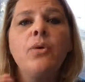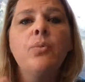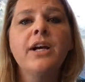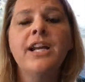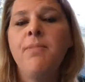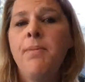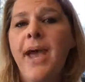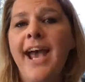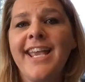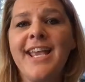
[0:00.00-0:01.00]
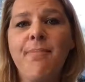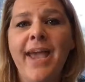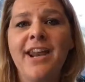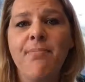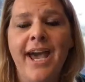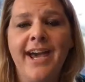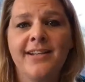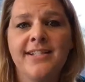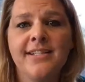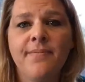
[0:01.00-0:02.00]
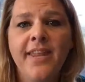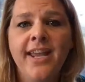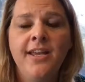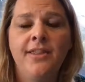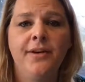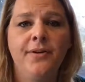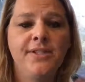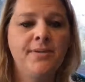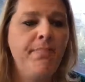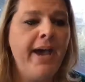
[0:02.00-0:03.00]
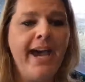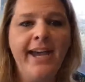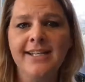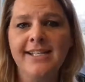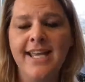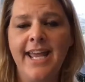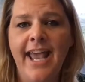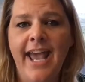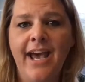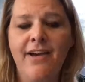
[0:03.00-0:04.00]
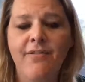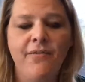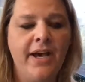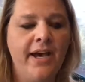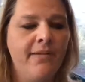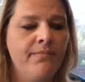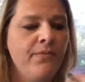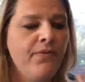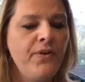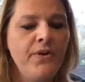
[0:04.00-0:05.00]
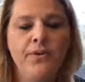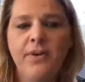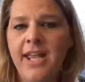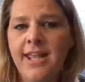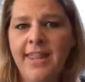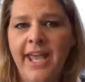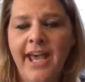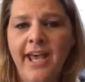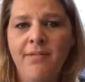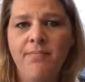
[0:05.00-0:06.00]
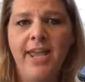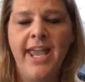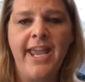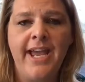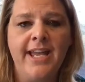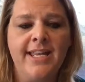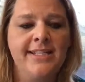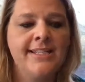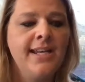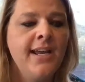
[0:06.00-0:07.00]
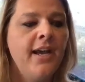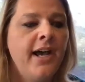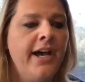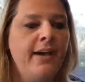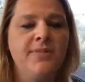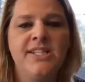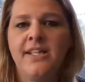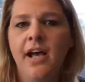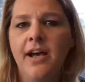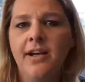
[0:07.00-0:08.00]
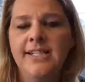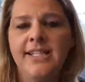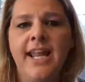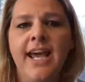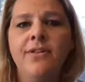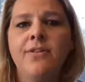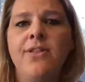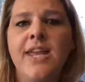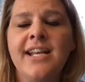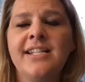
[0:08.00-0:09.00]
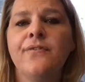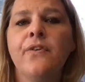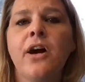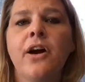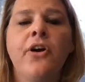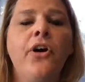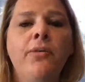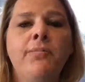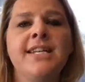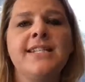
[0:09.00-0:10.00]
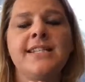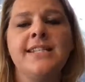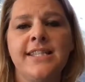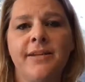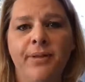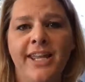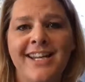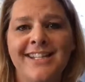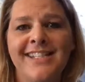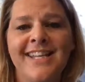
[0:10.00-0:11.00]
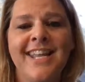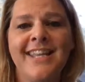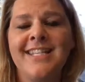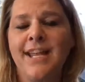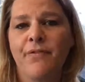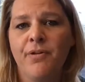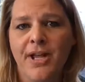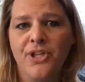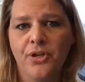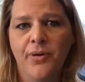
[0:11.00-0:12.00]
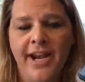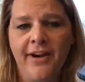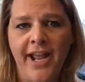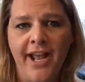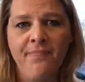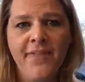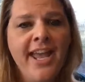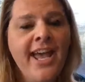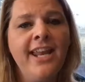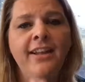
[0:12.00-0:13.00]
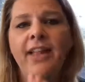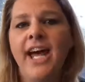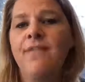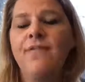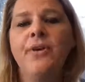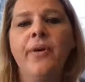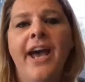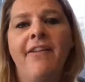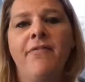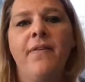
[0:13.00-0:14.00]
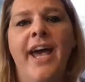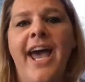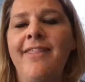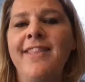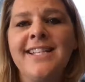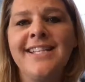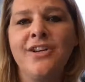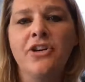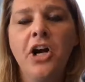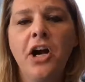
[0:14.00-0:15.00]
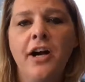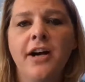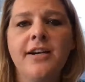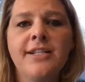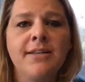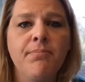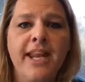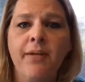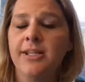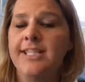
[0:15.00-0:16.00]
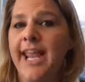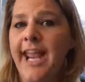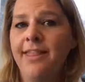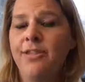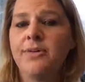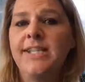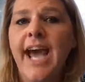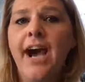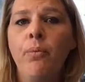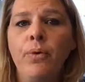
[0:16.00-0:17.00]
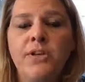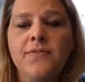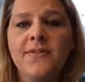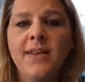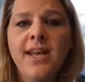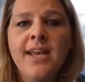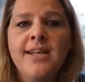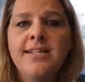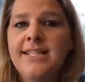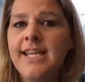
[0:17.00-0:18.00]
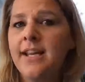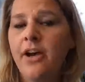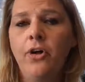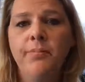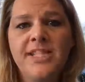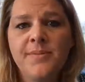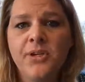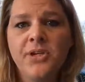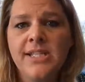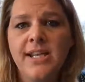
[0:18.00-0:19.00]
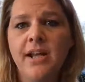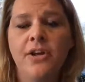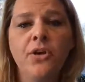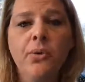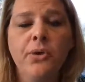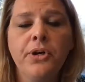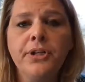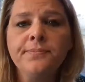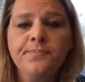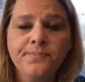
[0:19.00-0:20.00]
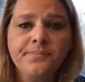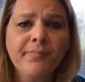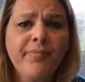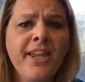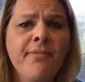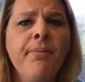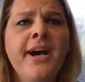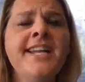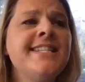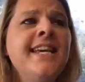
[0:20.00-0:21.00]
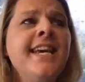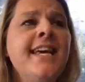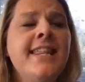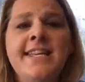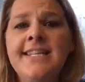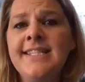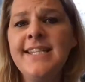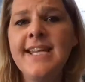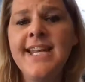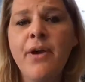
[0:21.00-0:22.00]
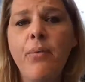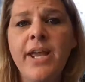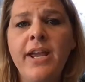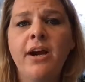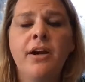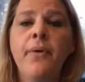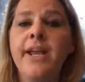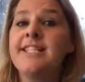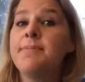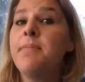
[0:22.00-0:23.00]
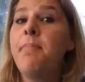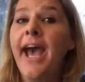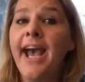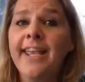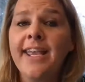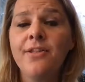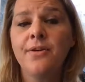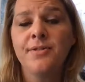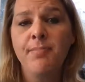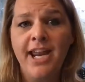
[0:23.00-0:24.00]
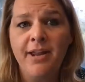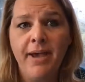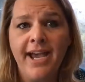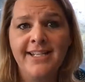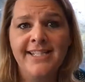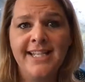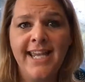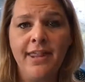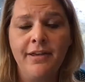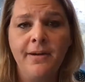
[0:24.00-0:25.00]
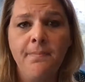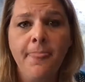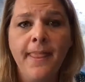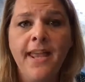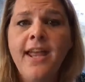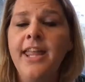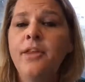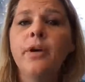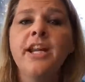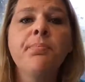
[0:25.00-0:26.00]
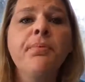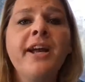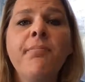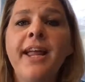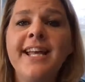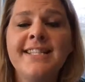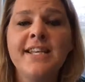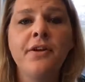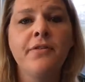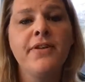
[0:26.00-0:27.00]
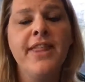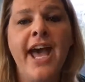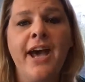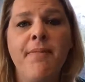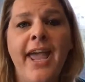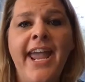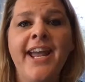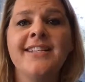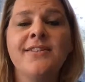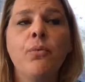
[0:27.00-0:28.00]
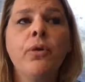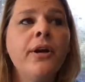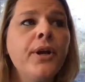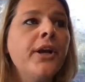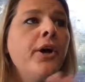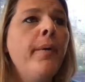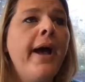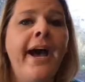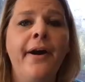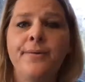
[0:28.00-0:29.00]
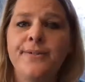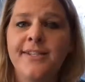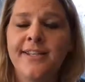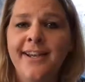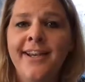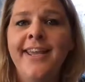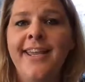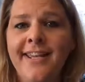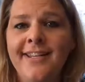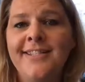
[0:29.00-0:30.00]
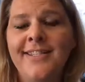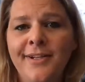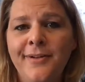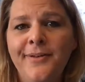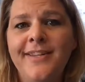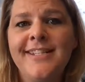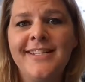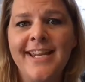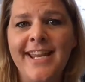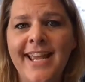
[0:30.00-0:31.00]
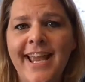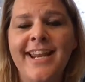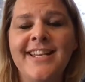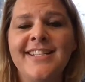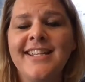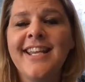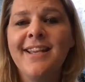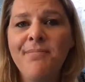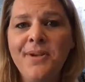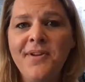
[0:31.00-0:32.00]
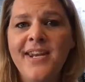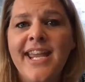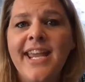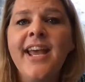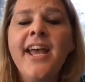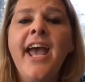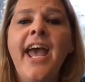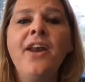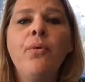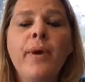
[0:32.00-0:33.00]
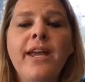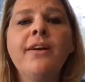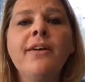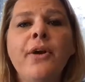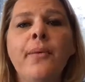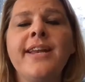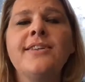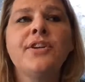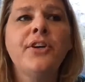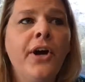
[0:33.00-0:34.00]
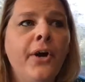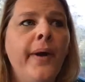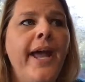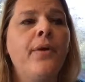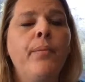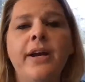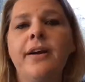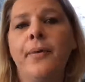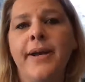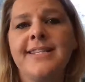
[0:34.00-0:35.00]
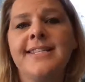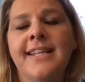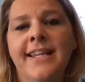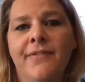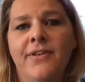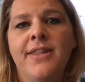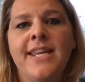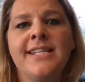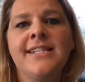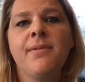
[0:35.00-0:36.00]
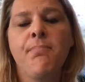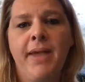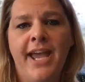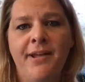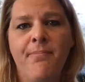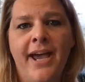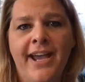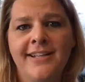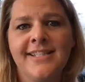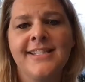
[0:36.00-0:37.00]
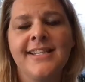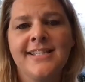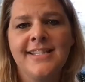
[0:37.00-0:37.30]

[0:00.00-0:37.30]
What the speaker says: we're going to be packing manna bags, those bags that have food in them and socks and other things for our homeless siblings in the Denver metro area. And a lot of you have had these in your cars and been able to hand those out when you've seen a homeless person on a corner. But this Sunday, we are going to be packing those manna bags together. And then we're going to pray a blessing over them. And we're going to go out into the city and into the community. And we are going to go and we are going to deliver these manna bags